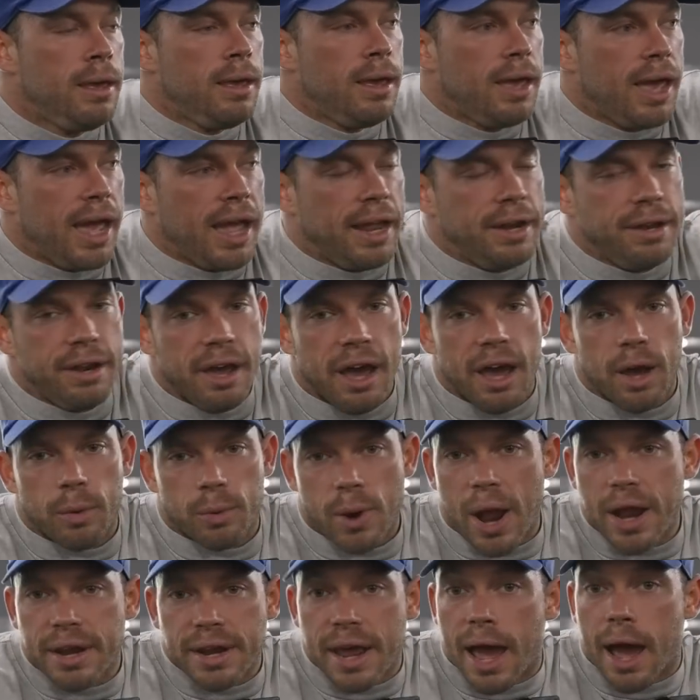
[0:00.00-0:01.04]
And
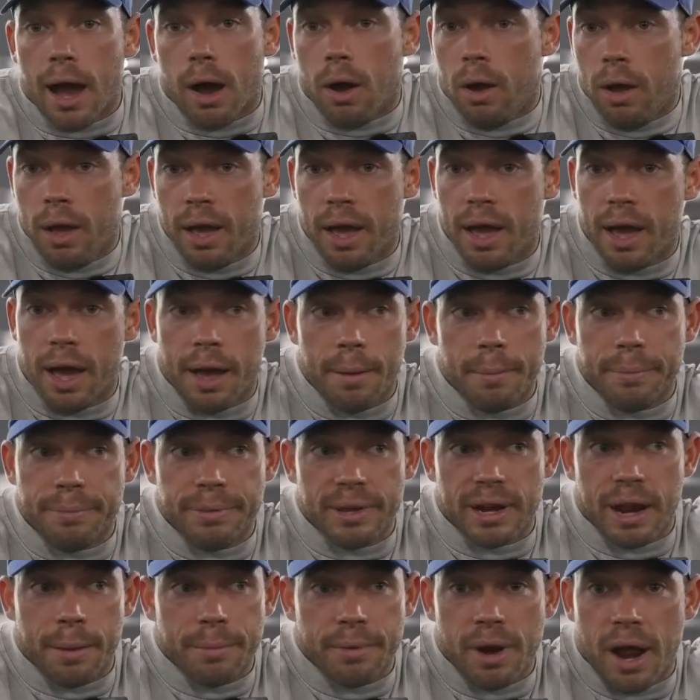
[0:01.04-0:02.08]
right now,
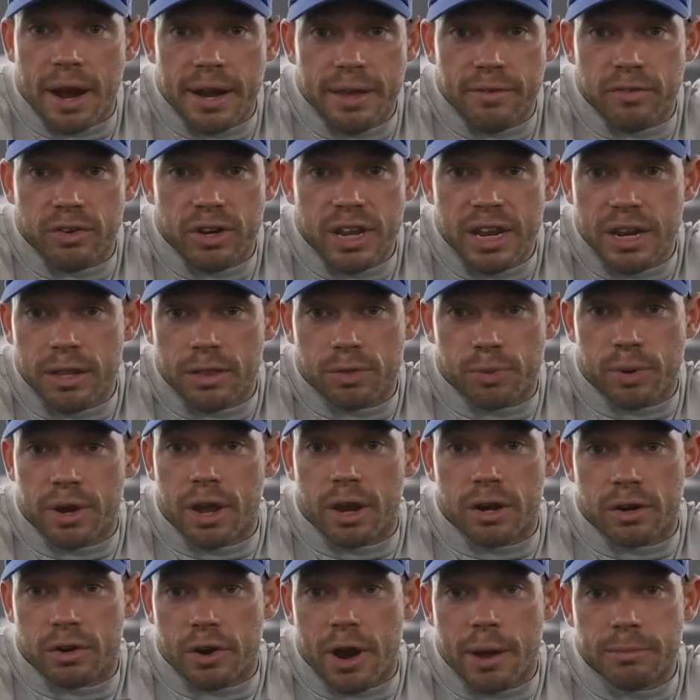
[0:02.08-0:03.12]
I'm not even eating
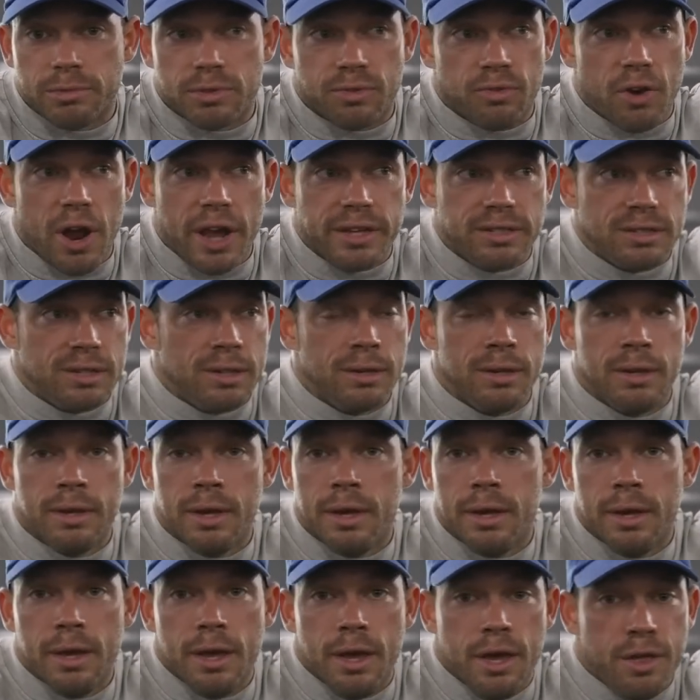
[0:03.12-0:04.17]
300 grams of rice
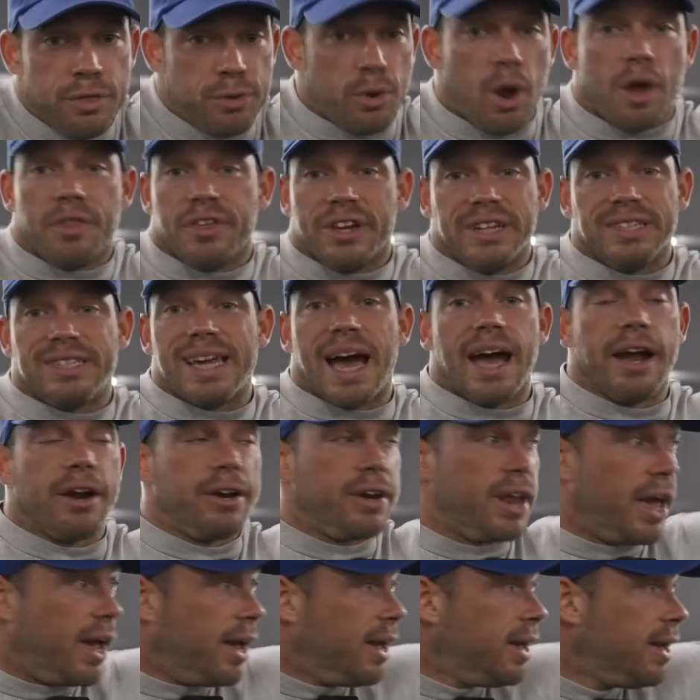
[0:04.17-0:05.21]
throughout the entire
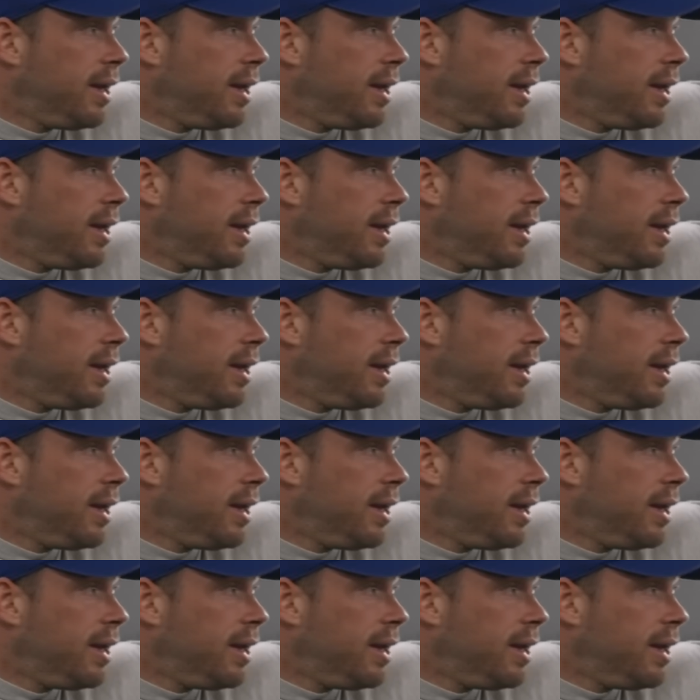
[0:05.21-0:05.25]
day.